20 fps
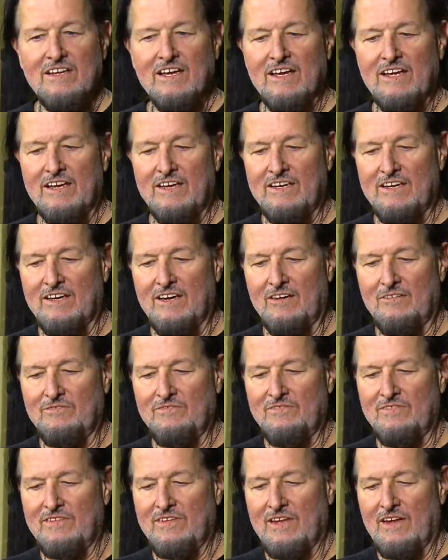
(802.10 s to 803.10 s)
And
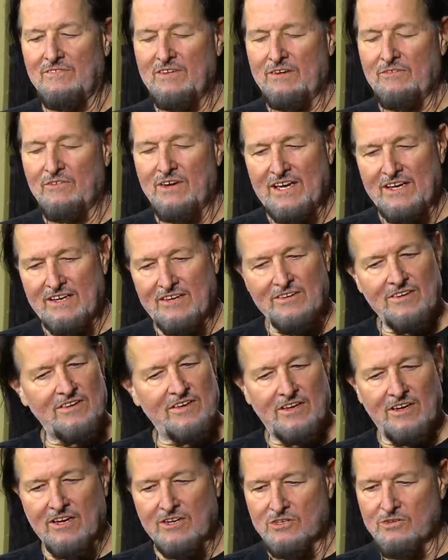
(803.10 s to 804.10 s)
um, I mean, we
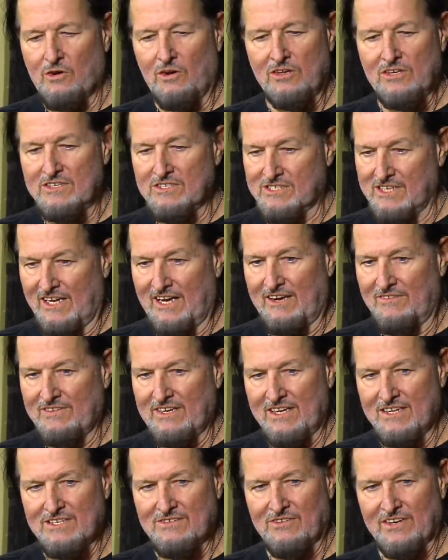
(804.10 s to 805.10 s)
controllers loved
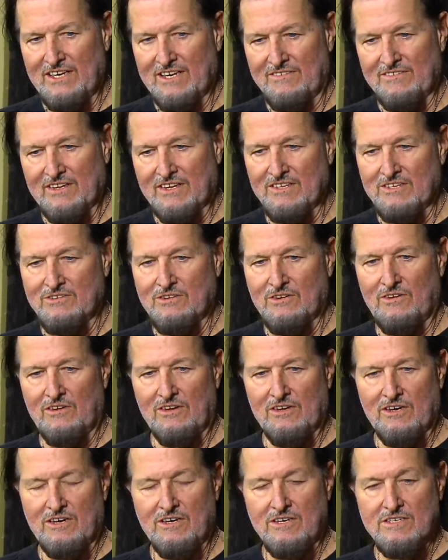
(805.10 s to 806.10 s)
us. We loved the
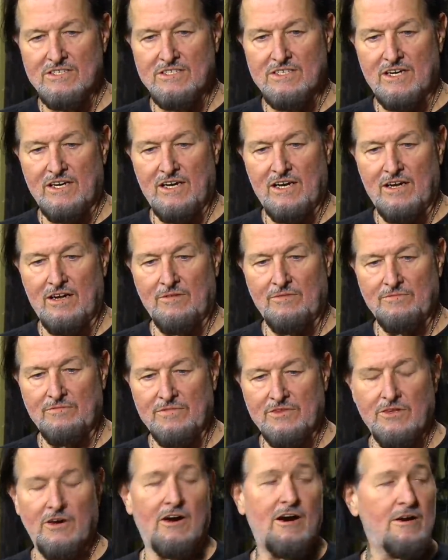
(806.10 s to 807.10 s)
controllers. Um,
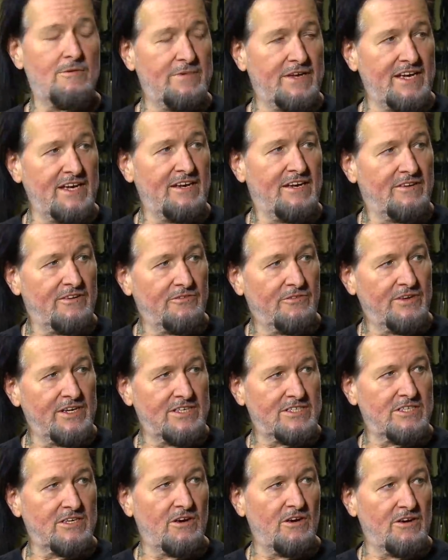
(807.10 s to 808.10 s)
Darby, we
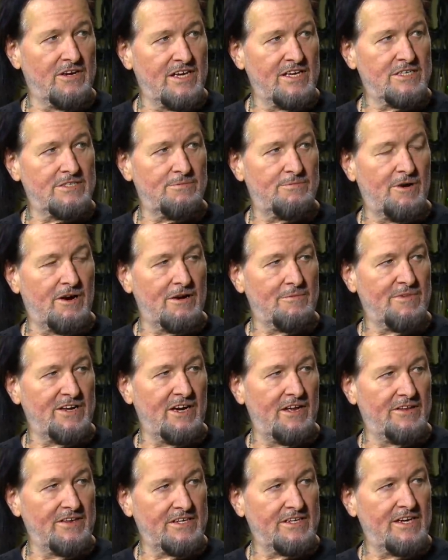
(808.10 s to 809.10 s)
used to go to his apartment
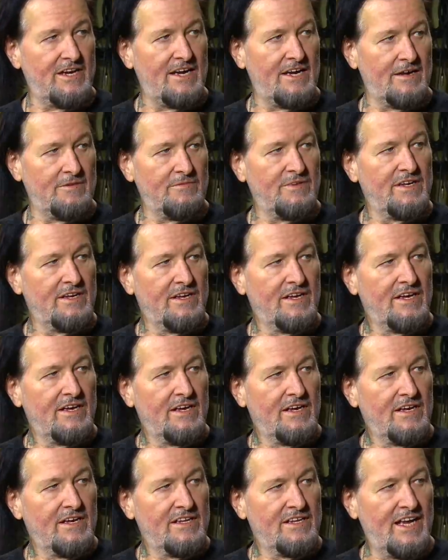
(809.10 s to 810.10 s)
all the time
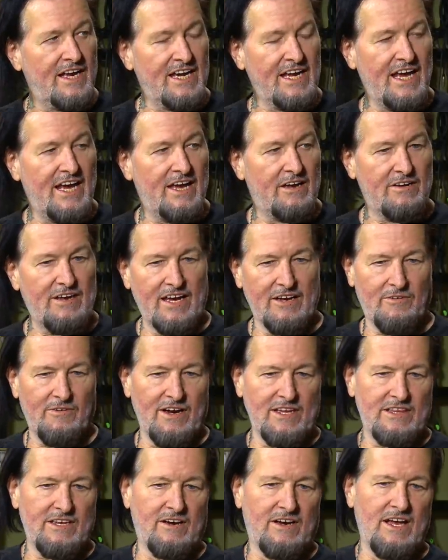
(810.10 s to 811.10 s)
that he had like
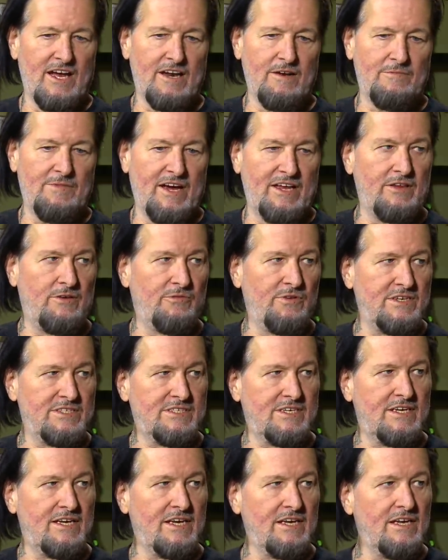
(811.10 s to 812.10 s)
right there kind of by the
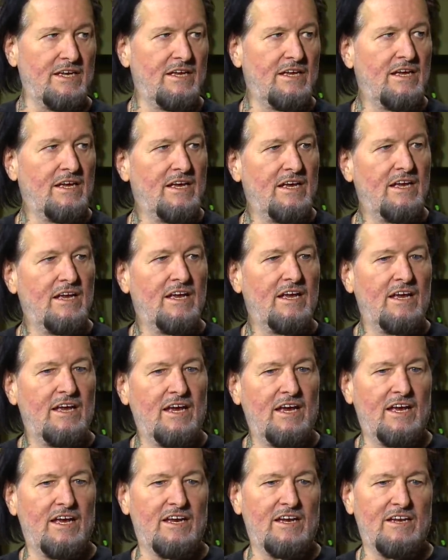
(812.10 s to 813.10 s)
Whisky.
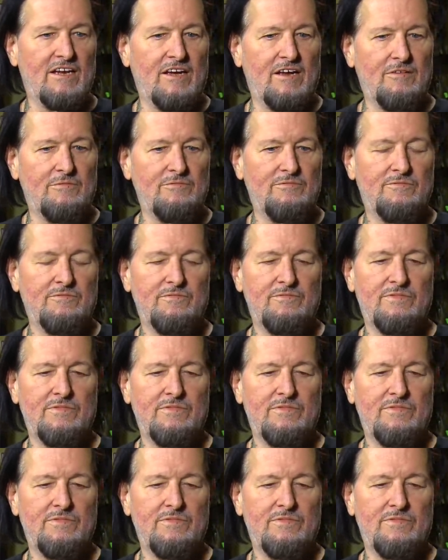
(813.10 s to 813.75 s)
And um,